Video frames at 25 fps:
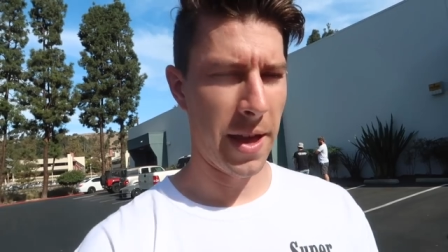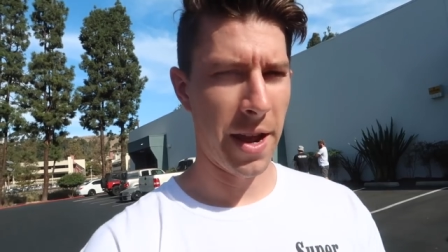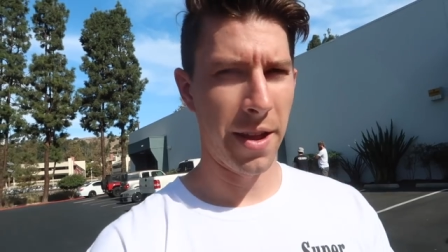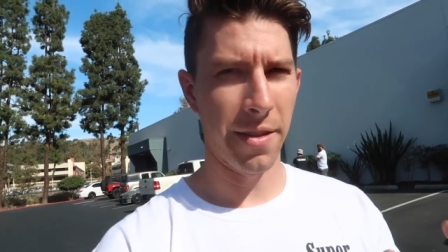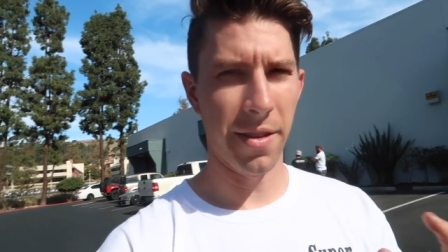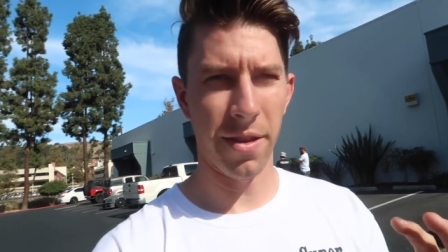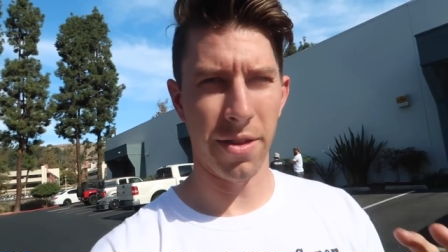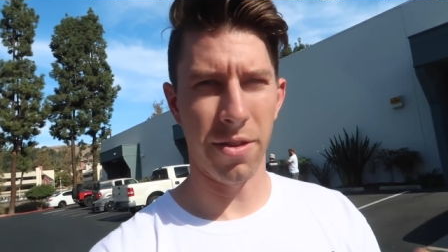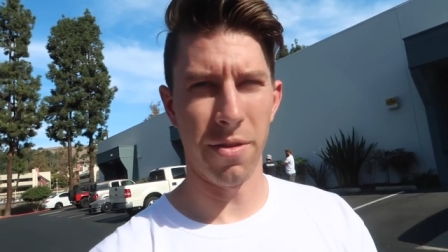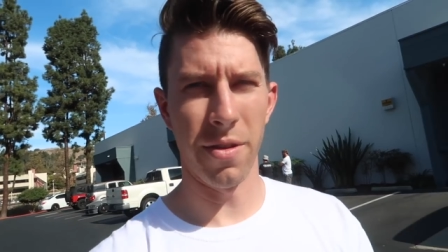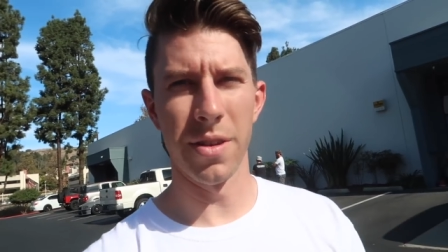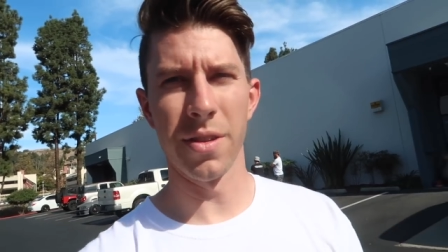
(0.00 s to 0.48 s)
Now
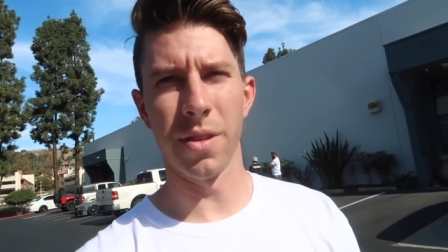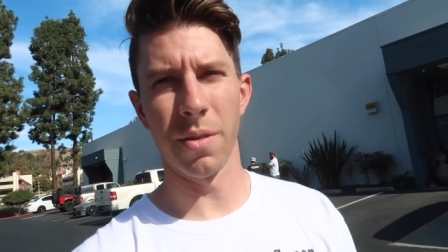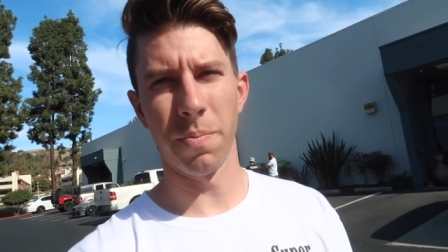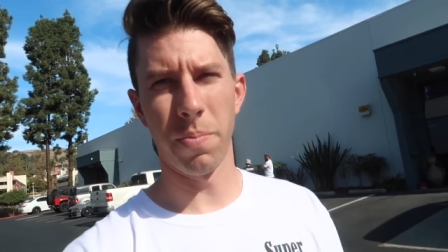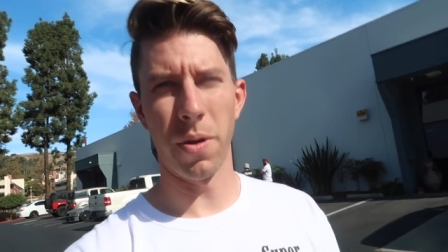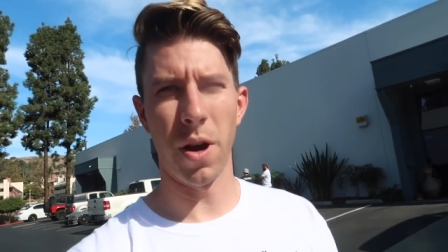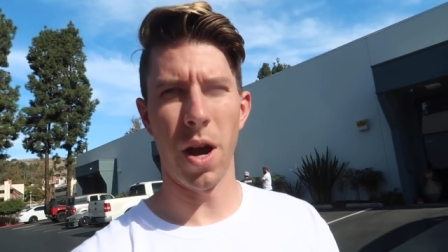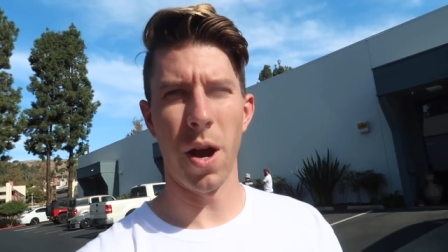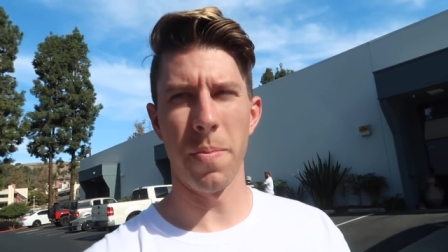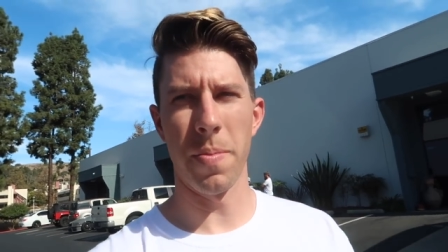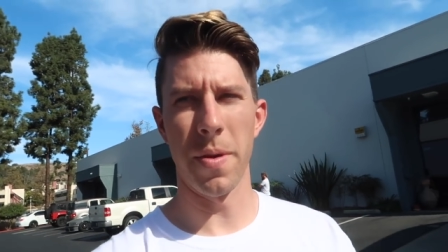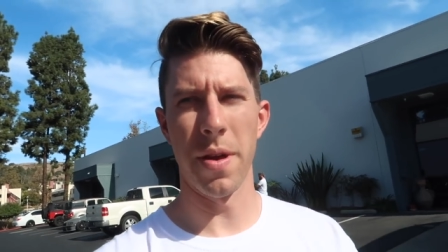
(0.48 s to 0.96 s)
that there is a
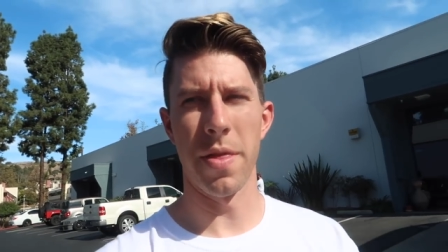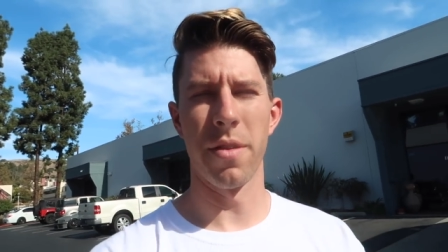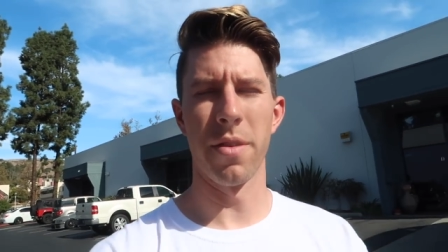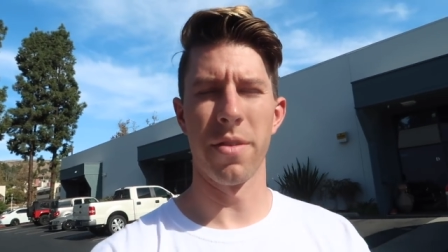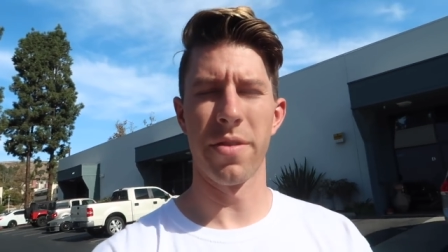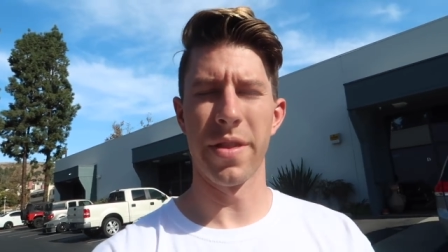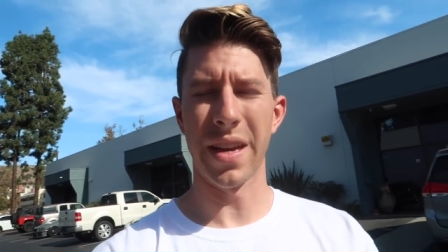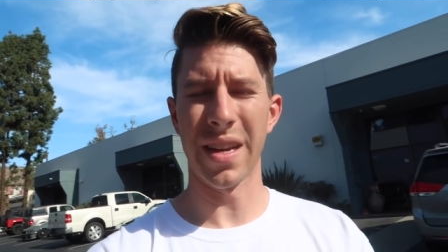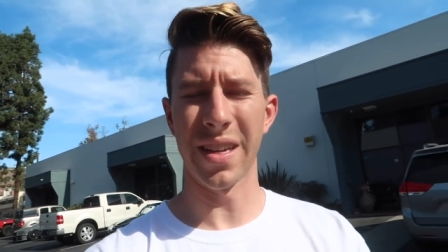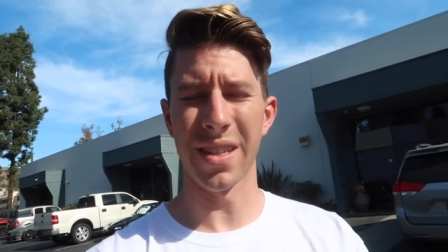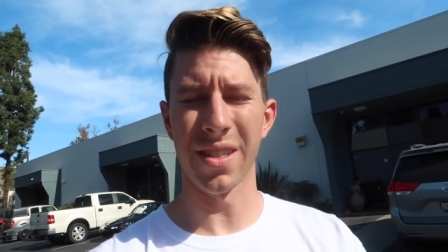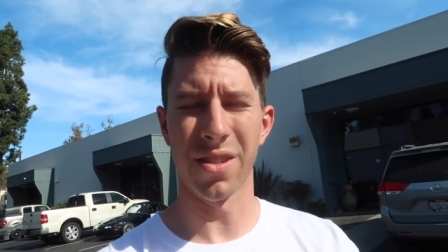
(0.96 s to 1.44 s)
pup and there are
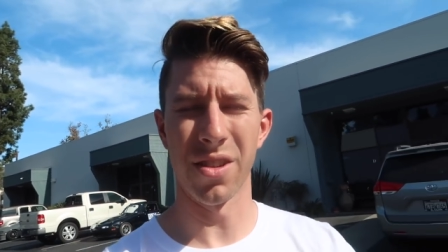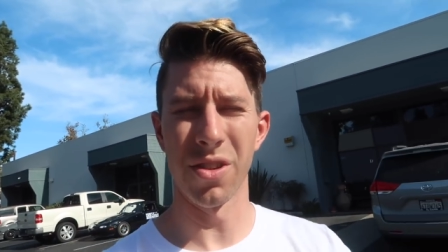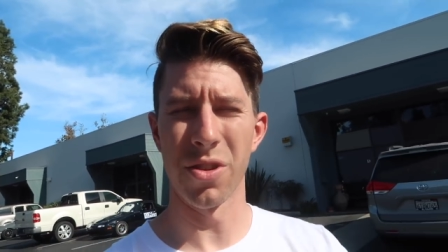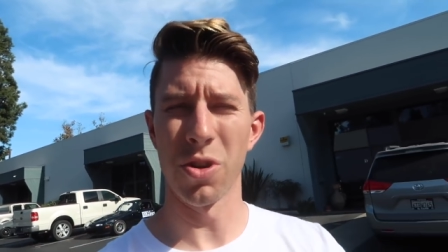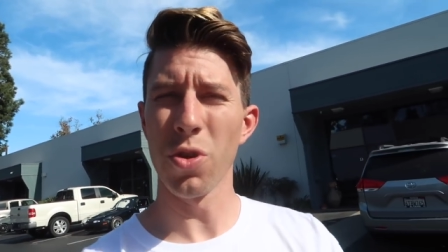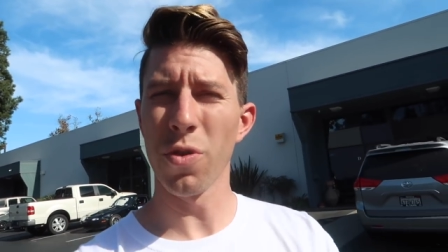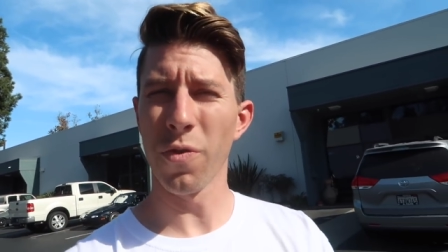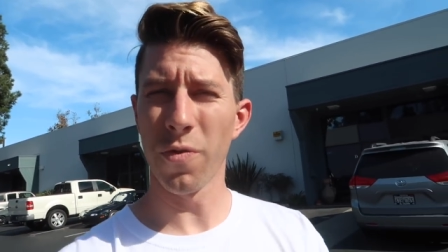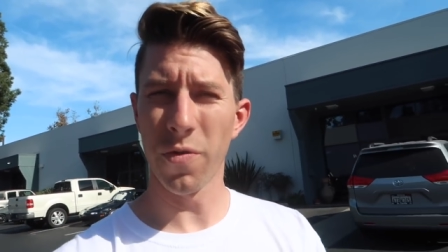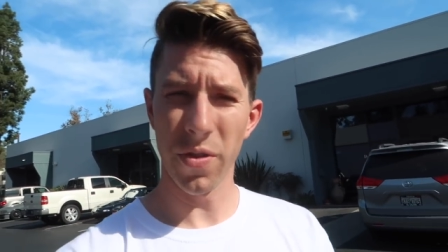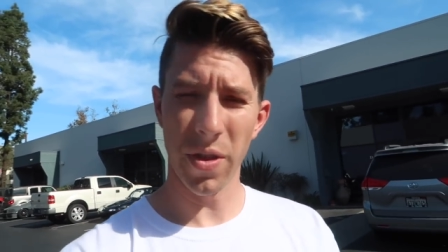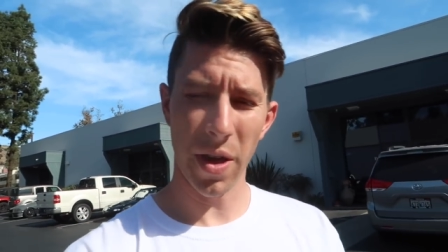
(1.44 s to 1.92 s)
things to
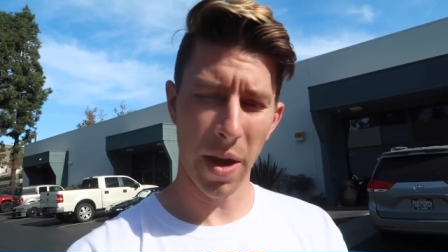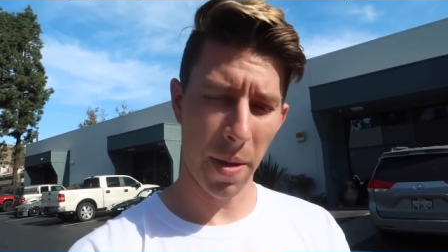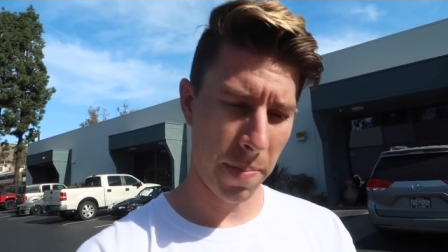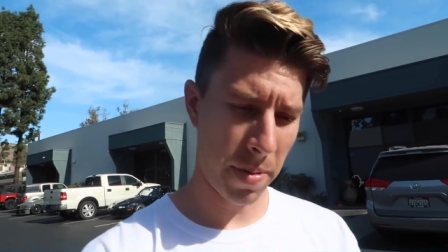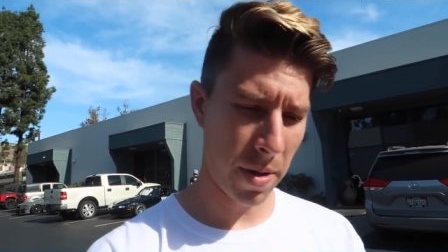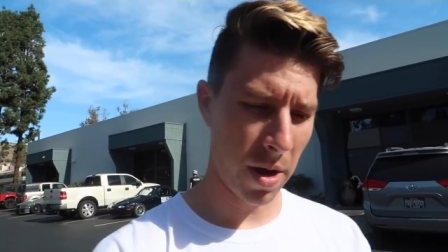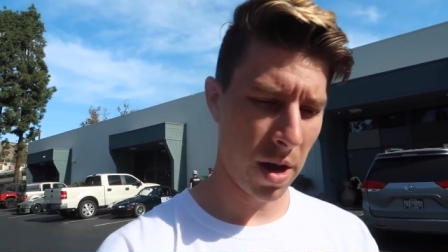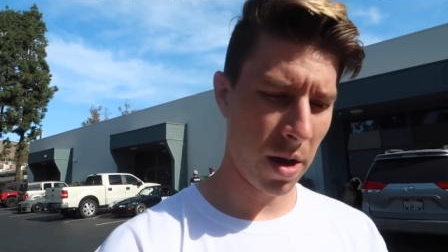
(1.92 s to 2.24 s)
do for that